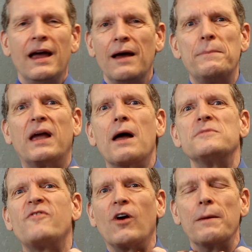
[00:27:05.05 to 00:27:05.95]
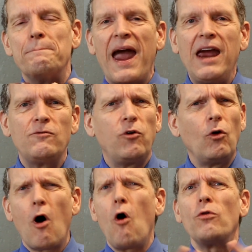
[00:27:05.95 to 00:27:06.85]
It becomes very
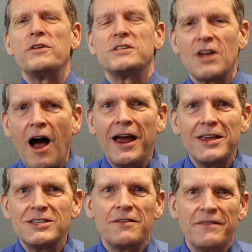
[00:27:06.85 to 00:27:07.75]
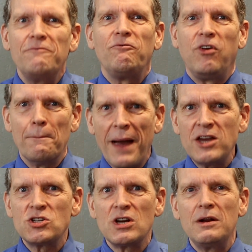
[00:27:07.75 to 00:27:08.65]
painful, all the signs of
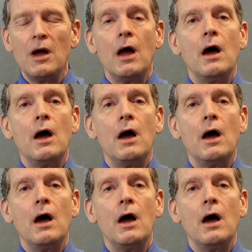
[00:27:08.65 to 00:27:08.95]
inflammation.